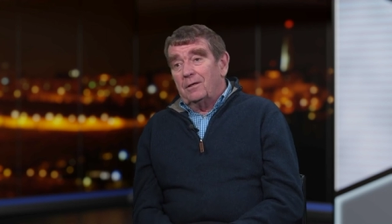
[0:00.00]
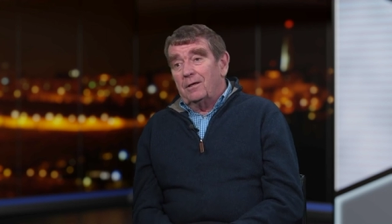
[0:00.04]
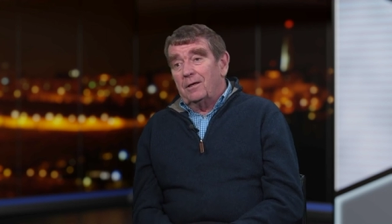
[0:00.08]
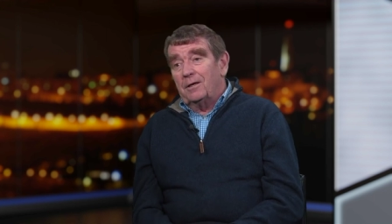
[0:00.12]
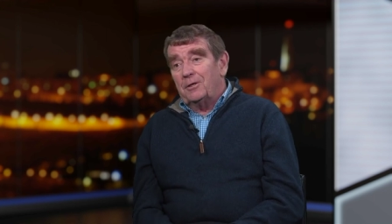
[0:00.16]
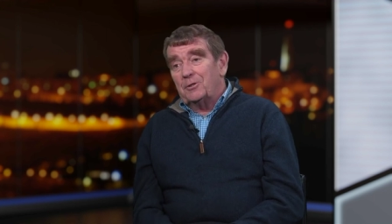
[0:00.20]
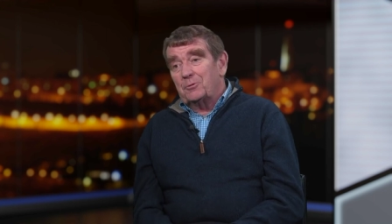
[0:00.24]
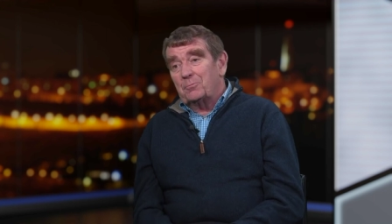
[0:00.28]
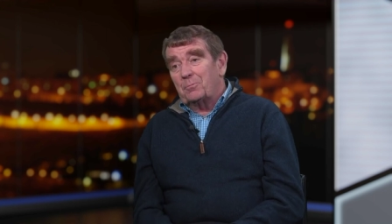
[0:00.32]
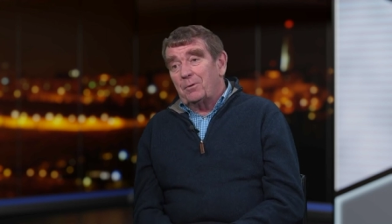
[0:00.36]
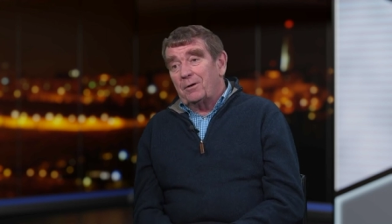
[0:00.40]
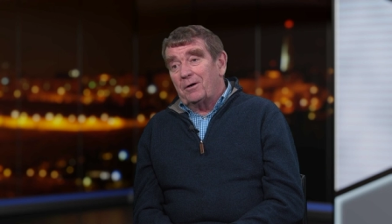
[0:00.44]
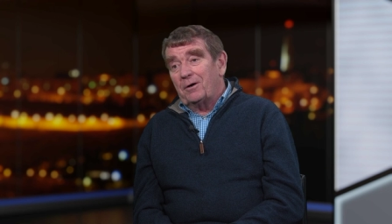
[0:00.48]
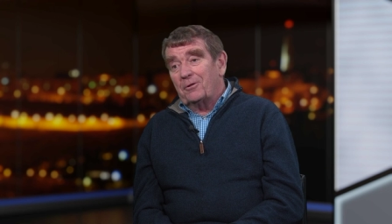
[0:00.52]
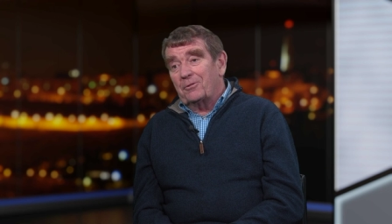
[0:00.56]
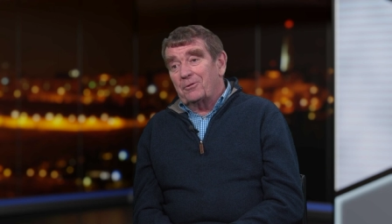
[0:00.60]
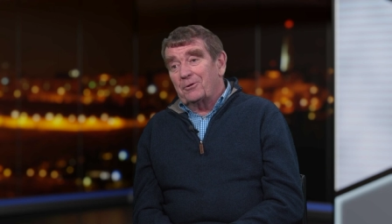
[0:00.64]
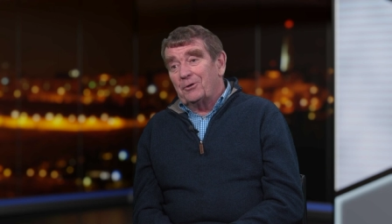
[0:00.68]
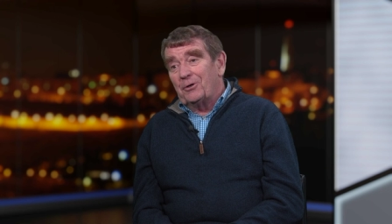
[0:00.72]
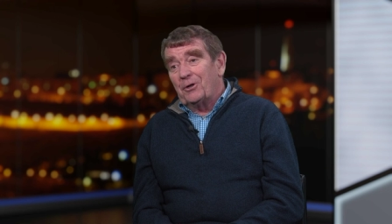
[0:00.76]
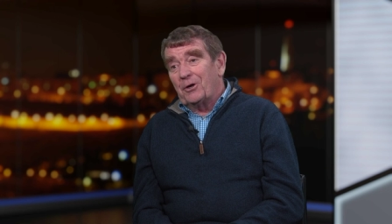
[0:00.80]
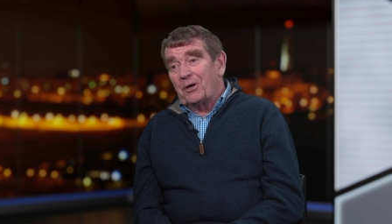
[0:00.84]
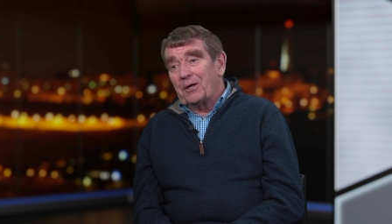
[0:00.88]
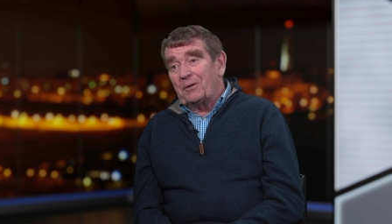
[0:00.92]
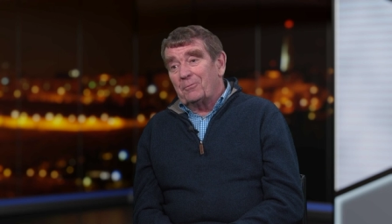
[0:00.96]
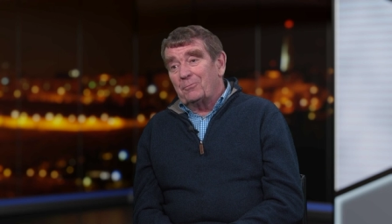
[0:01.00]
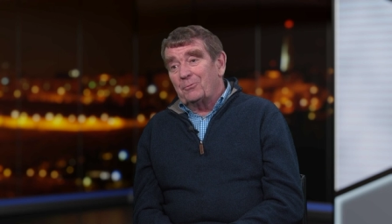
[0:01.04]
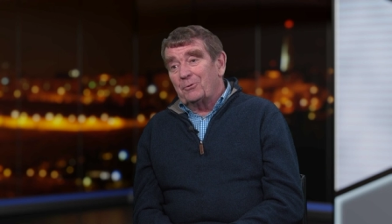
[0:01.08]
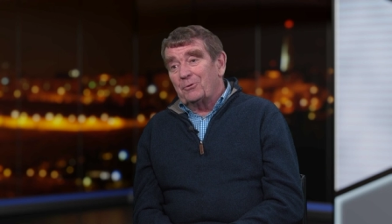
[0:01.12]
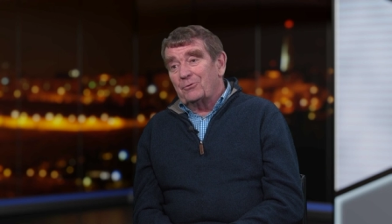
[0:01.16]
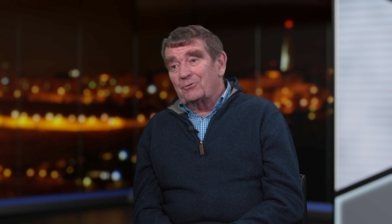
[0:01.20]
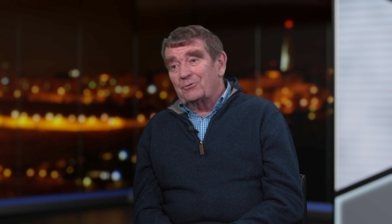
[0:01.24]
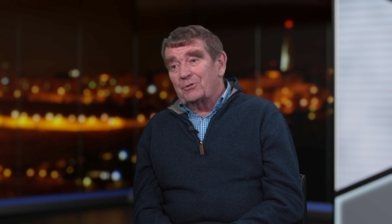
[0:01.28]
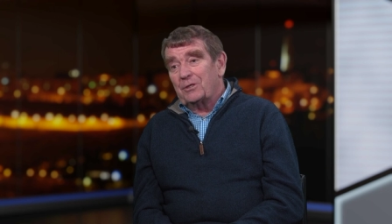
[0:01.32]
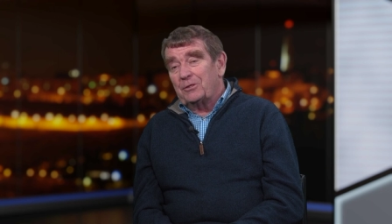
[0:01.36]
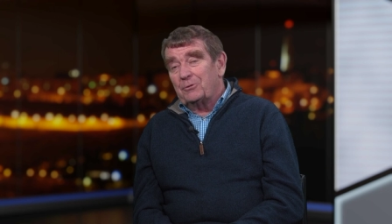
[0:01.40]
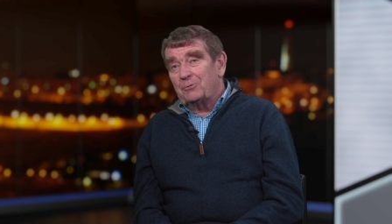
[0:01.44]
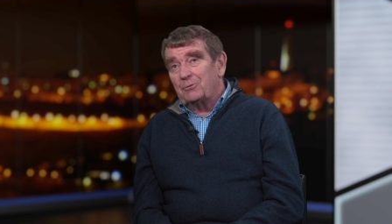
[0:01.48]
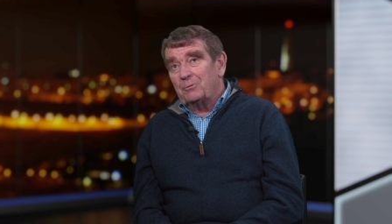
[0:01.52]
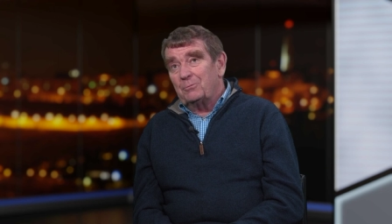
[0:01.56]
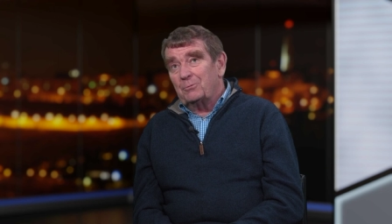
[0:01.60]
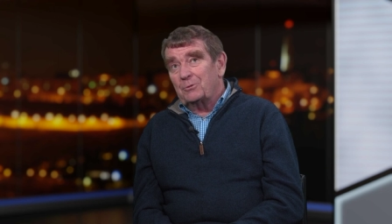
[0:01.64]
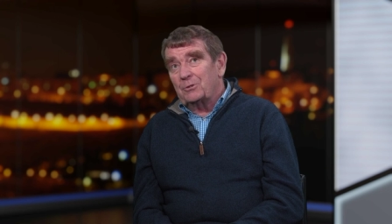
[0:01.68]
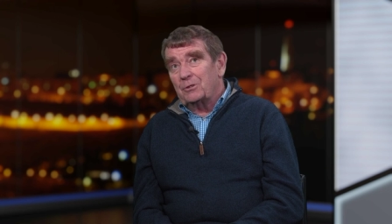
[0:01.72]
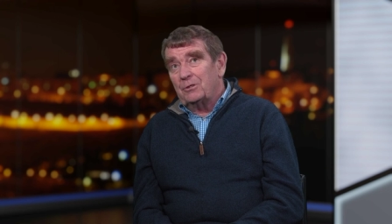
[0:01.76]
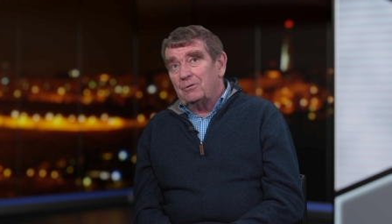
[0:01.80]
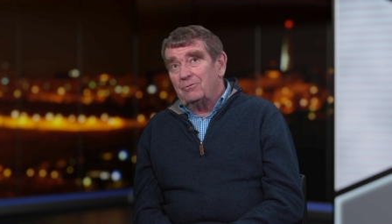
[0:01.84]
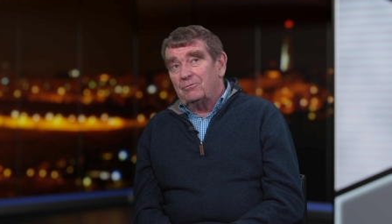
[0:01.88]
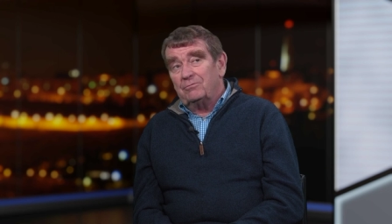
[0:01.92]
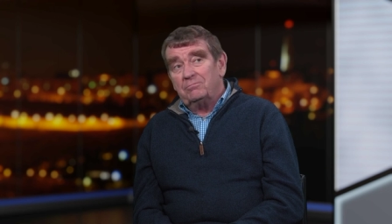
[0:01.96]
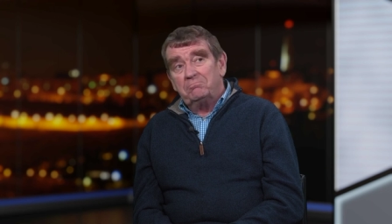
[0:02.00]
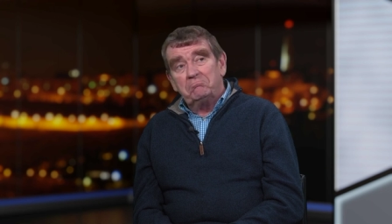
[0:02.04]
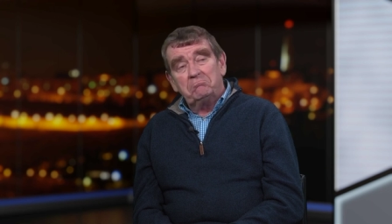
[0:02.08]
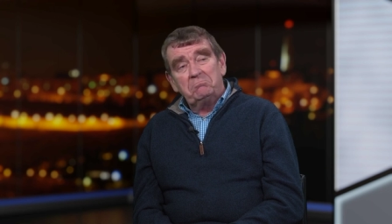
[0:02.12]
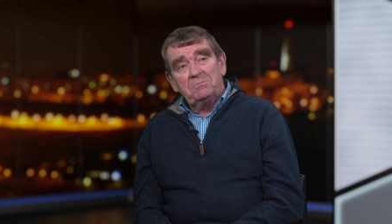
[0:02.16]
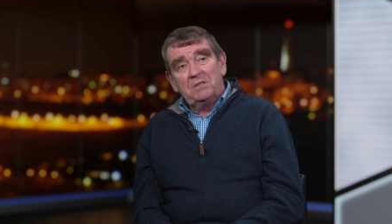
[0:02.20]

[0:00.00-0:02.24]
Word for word: in his bath at night, would have said to himself,